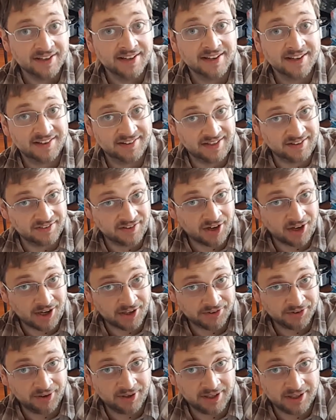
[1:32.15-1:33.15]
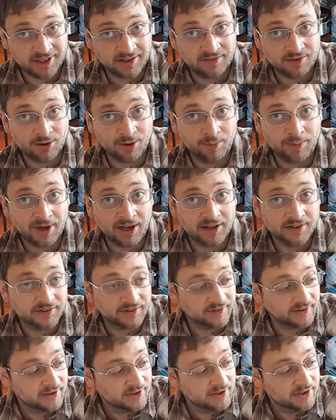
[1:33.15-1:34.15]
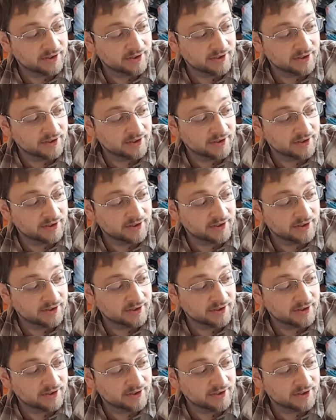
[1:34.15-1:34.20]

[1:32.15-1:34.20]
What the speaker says: because that's also going to give you a buzz.